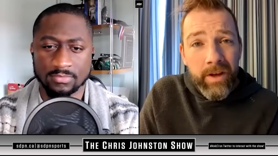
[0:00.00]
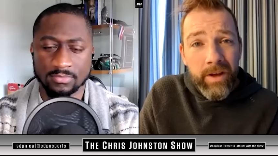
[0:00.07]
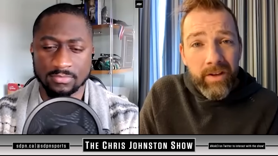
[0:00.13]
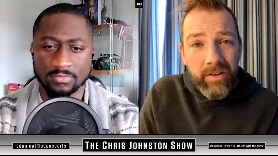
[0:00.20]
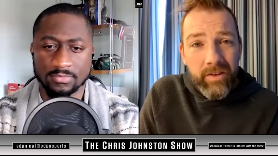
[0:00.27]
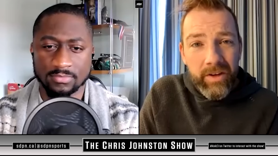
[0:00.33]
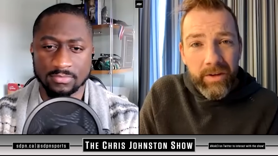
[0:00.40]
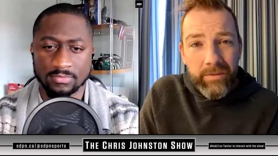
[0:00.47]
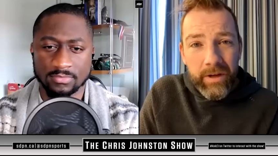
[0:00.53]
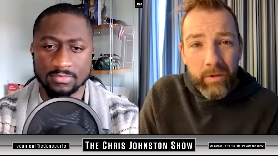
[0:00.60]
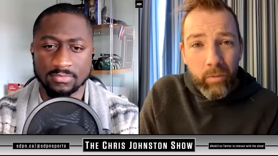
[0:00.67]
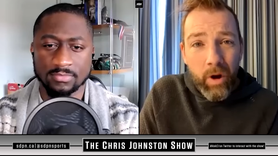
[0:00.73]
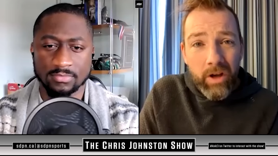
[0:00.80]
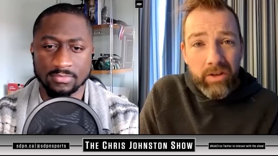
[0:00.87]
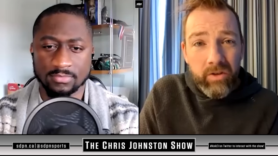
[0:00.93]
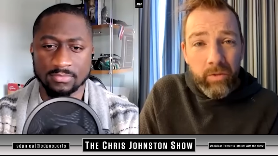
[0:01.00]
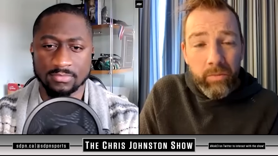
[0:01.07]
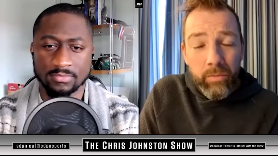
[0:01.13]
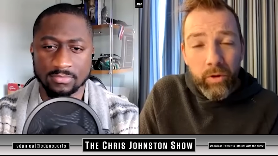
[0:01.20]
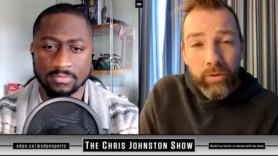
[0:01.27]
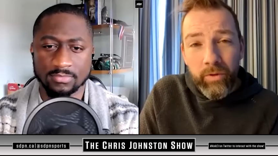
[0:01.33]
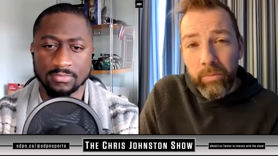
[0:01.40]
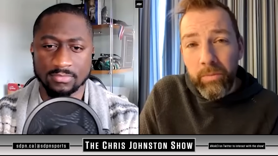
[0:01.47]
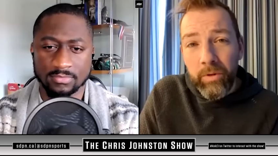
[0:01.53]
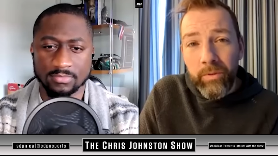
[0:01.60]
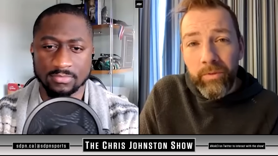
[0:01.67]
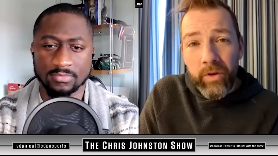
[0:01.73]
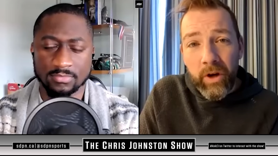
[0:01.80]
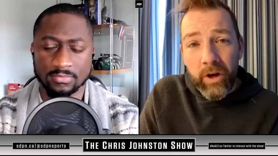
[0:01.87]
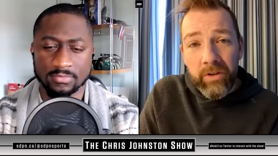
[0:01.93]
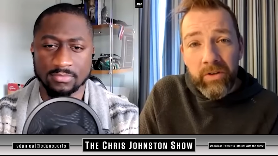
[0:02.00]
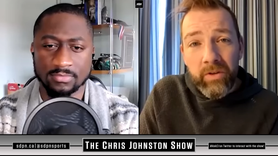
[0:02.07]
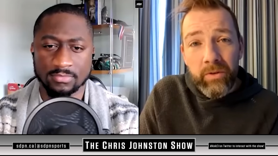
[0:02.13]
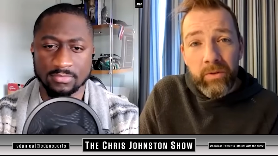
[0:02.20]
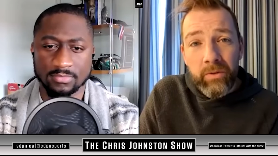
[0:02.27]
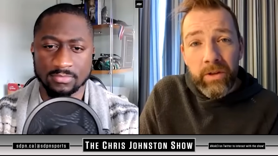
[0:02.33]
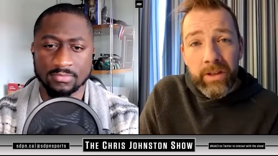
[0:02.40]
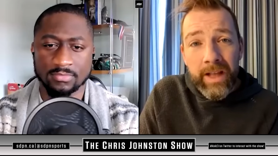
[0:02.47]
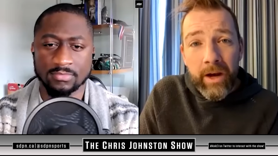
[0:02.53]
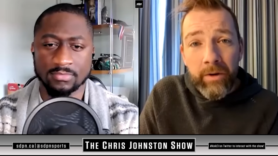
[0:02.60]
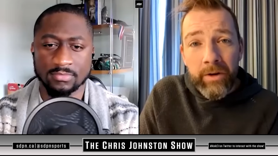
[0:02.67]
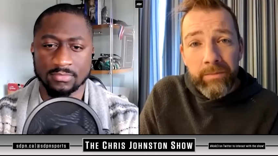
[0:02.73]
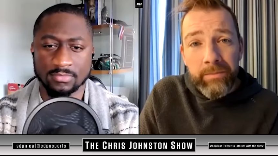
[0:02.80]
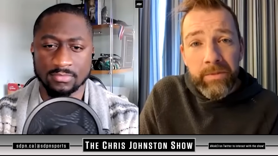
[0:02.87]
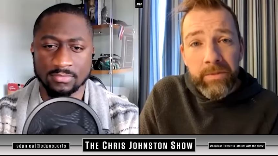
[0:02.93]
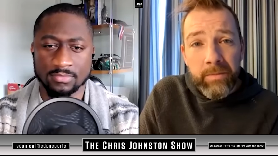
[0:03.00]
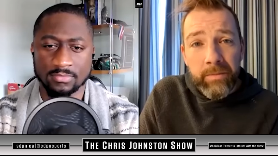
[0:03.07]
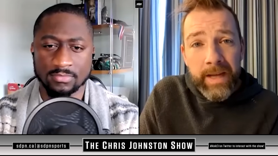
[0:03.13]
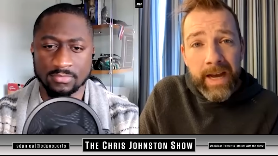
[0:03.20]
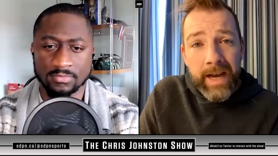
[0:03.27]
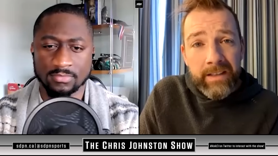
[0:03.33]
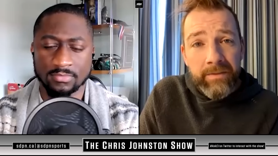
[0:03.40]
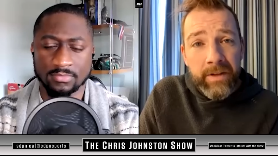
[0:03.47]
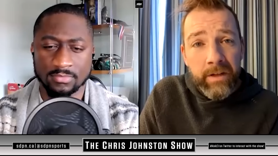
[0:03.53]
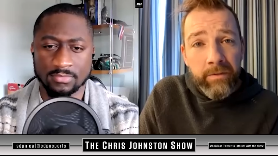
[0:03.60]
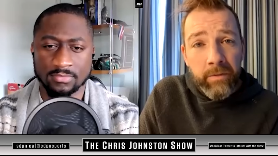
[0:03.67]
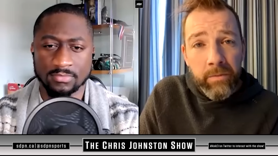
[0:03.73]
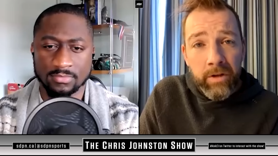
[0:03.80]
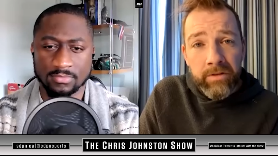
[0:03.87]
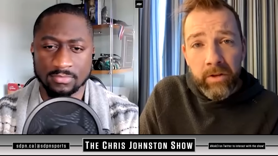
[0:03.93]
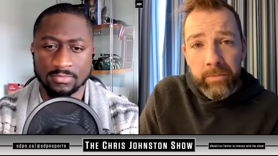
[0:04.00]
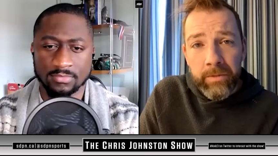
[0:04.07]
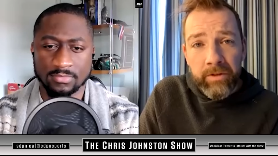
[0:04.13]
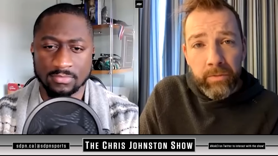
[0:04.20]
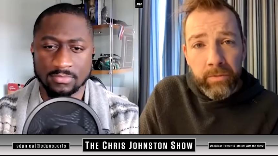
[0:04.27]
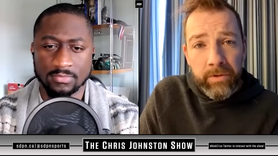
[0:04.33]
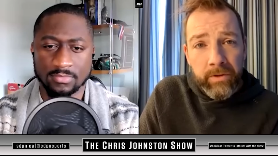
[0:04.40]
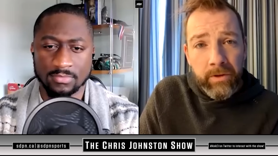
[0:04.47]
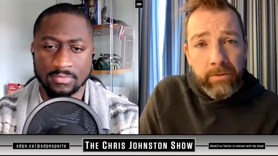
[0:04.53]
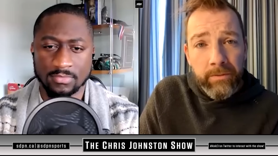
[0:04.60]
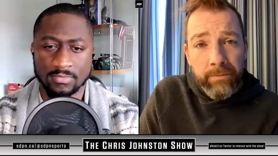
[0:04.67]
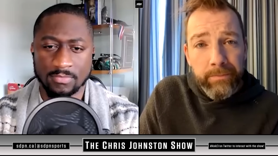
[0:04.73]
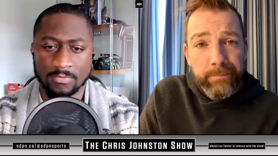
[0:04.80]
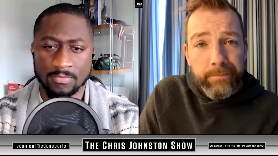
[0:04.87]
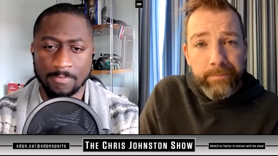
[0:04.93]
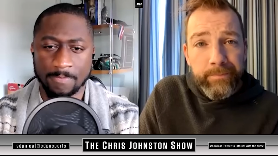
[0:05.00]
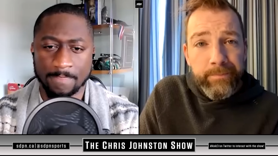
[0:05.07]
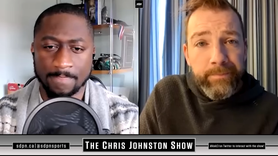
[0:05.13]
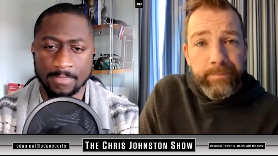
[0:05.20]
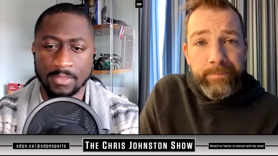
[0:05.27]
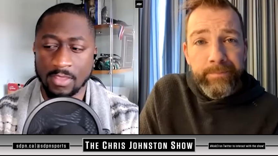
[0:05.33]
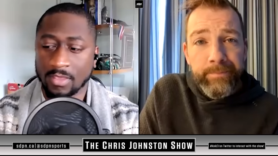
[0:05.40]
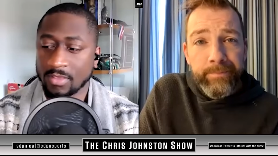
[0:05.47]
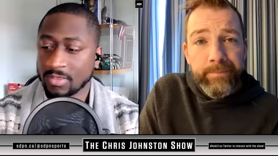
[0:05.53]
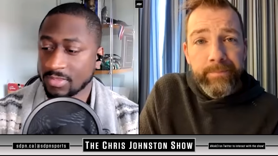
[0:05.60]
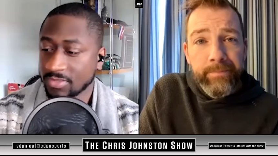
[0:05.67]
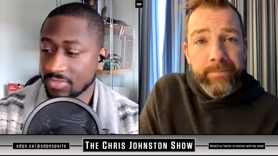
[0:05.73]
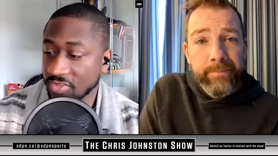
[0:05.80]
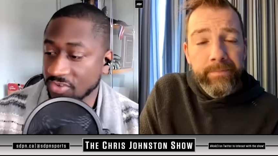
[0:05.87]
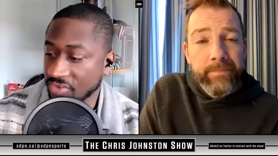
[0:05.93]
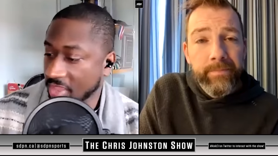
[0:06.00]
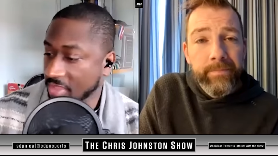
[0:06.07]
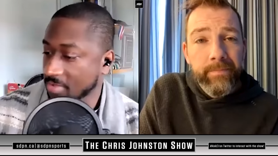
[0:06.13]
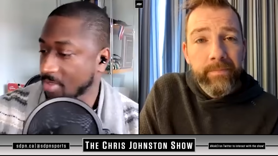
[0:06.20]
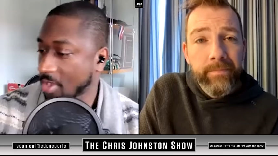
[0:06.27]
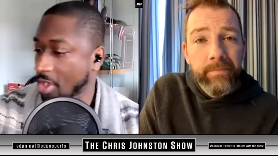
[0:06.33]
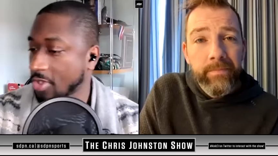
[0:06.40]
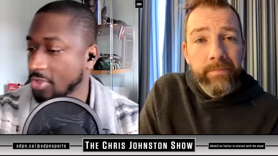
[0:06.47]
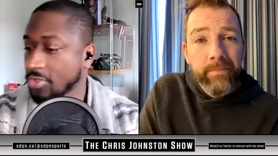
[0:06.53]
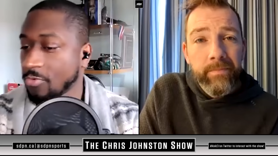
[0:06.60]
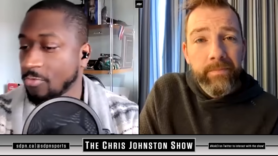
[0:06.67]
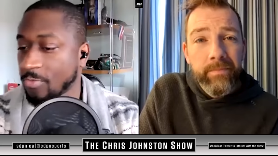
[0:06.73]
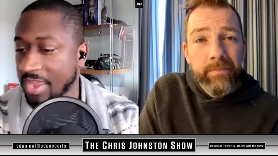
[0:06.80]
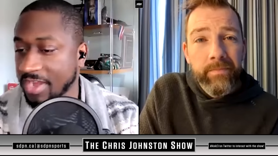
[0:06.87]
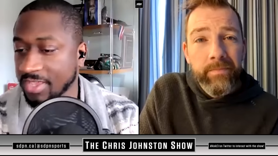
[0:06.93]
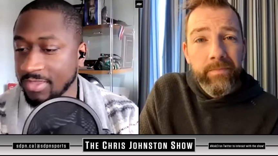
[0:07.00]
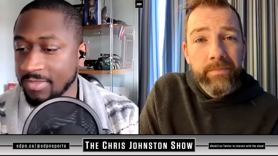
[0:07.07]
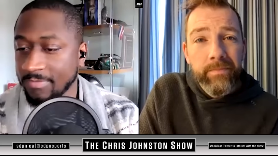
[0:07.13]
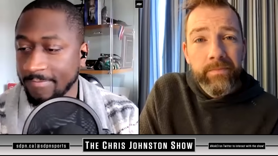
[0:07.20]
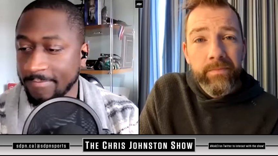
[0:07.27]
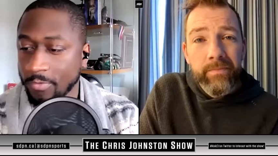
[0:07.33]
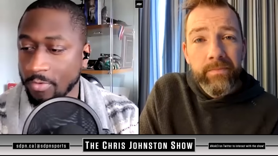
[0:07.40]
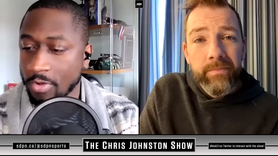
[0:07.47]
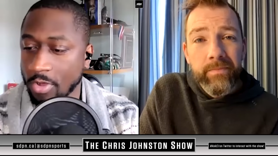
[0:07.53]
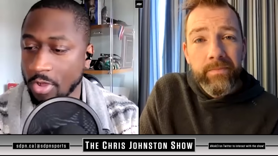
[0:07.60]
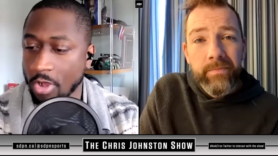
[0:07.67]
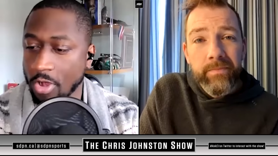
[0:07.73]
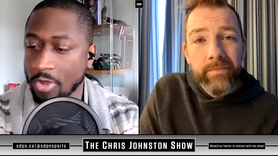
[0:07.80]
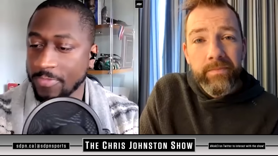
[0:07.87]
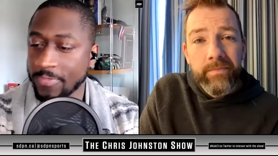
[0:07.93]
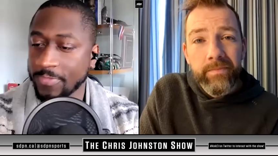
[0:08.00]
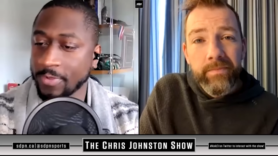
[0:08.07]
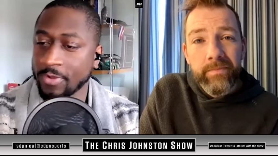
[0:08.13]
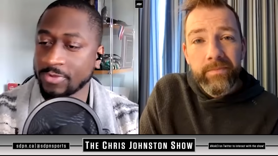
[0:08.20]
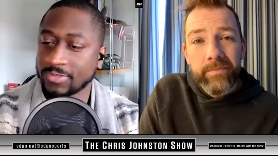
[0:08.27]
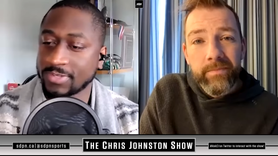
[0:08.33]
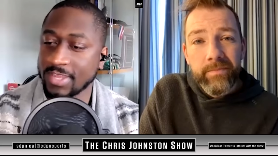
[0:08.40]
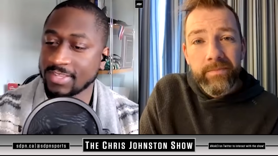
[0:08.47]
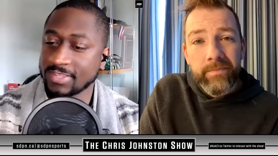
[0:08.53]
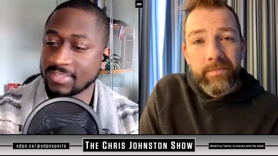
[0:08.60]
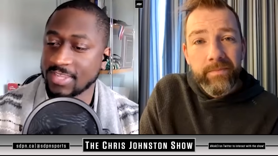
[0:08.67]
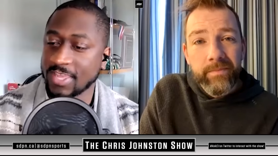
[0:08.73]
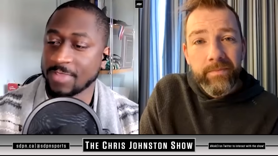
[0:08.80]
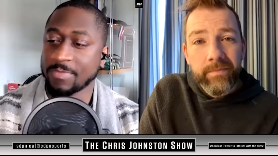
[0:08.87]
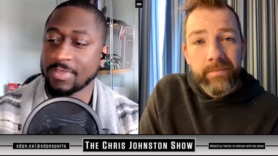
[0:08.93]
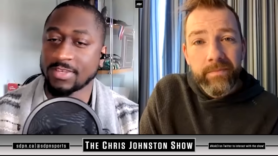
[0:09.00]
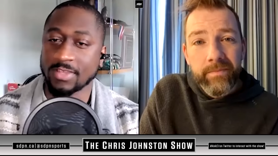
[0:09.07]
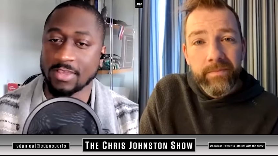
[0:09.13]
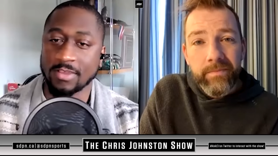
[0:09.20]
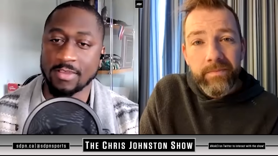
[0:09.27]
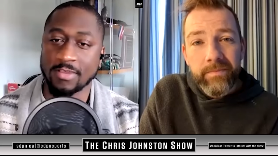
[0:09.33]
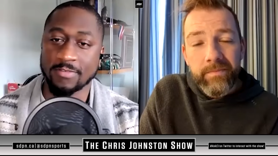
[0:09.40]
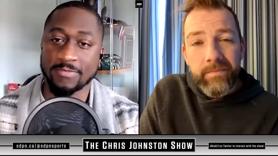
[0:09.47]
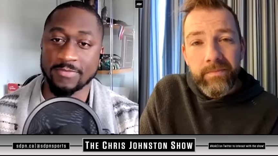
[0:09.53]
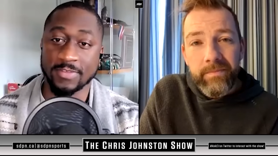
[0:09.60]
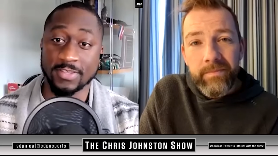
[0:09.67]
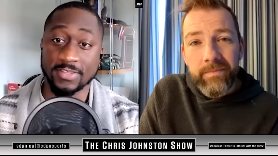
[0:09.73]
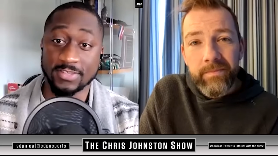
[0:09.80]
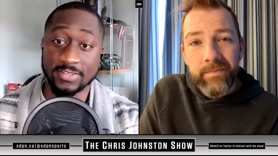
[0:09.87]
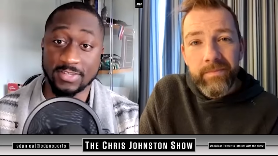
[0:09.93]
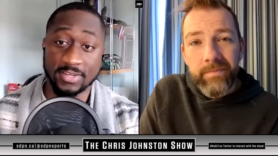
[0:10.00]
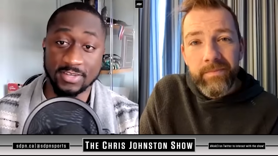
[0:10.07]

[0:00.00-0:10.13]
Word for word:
Speaker 1: significant roster move or moves are to allow him to be activated from long-term injured reserve.
Speaker 2: C J, are you ready for our Thursday segment of Stick